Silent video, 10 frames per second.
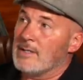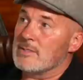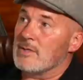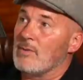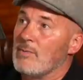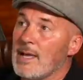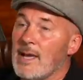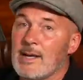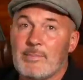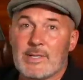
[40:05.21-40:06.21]
So we
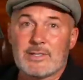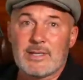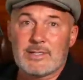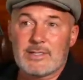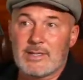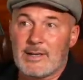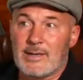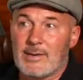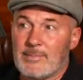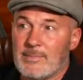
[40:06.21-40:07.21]
had a business,
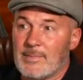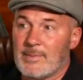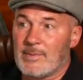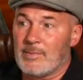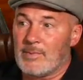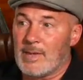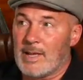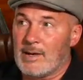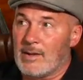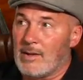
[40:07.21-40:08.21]

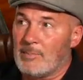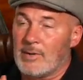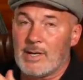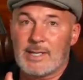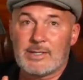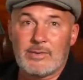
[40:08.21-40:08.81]
and I'll put a link